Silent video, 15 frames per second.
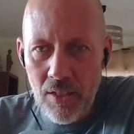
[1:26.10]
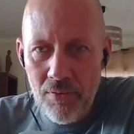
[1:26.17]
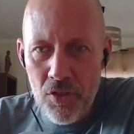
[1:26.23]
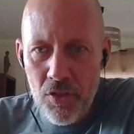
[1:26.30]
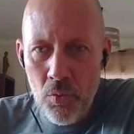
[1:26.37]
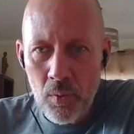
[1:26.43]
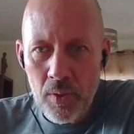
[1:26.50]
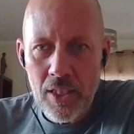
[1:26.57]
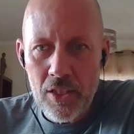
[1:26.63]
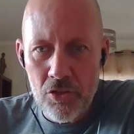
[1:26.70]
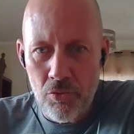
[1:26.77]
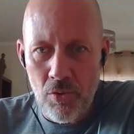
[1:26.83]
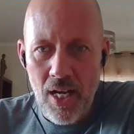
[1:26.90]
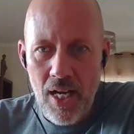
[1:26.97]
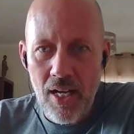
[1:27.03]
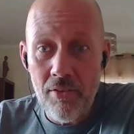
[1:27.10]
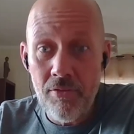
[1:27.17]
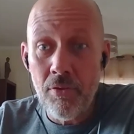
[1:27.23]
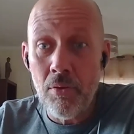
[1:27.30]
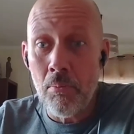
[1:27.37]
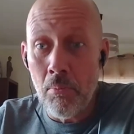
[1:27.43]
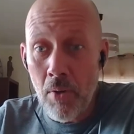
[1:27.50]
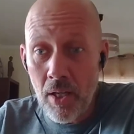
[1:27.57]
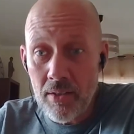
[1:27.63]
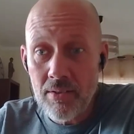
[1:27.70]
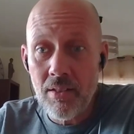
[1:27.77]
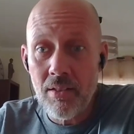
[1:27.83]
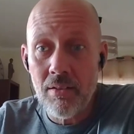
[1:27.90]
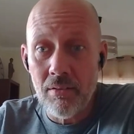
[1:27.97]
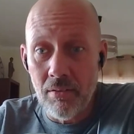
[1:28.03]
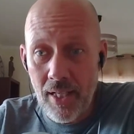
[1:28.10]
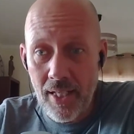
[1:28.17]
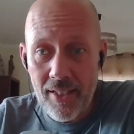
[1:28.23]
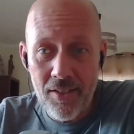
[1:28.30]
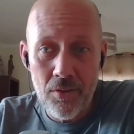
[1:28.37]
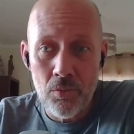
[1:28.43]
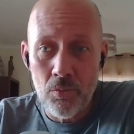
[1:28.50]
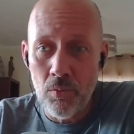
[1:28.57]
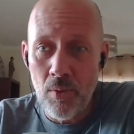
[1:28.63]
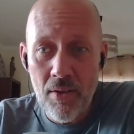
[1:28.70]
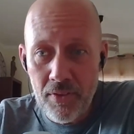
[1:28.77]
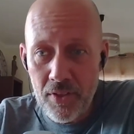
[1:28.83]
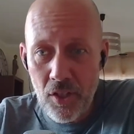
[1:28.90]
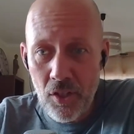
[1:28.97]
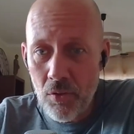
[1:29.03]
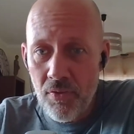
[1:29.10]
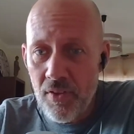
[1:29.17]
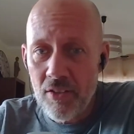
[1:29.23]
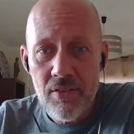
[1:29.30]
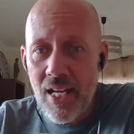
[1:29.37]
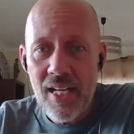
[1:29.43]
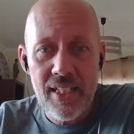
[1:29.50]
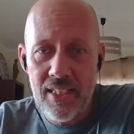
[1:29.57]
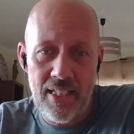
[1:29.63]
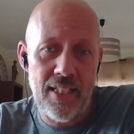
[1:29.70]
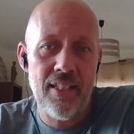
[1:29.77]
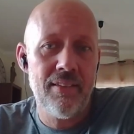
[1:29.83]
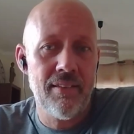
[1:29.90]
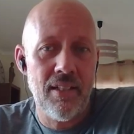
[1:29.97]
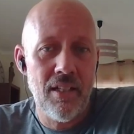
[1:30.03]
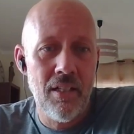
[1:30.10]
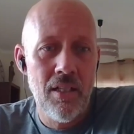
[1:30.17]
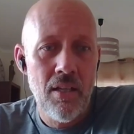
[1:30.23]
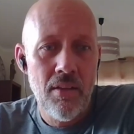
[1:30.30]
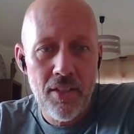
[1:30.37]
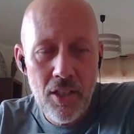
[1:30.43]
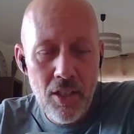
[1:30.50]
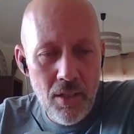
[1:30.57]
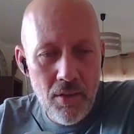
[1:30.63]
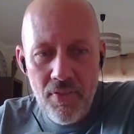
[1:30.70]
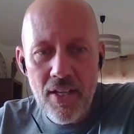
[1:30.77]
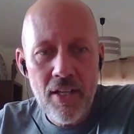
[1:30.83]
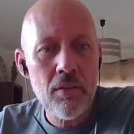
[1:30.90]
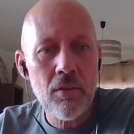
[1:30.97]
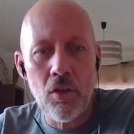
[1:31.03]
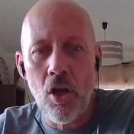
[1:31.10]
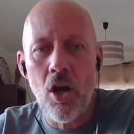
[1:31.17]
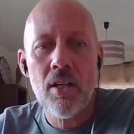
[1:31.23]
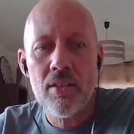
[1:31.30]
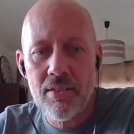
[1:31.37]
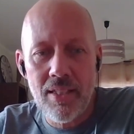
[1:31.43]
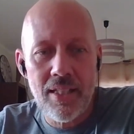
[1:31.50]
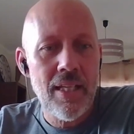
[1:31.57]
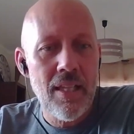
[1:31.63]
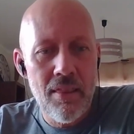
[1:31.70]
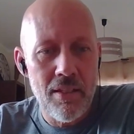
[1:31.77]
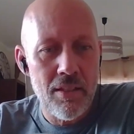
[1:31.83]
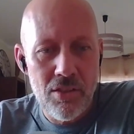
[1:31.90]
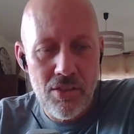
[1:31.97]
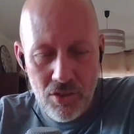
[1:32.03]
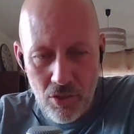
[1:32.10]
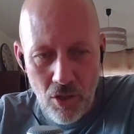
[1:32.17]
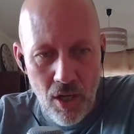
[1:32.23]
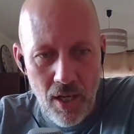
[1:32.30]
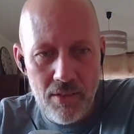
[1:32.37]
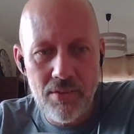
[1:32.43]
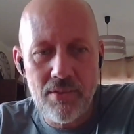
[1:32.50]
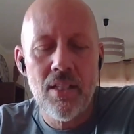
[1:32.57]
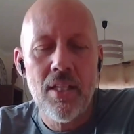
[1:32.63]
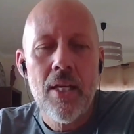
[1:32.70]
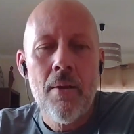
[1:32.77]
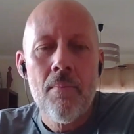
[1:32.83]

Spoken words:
if you want to drive Musk-like revenue. They're not going to get there. They're lost in the sauce.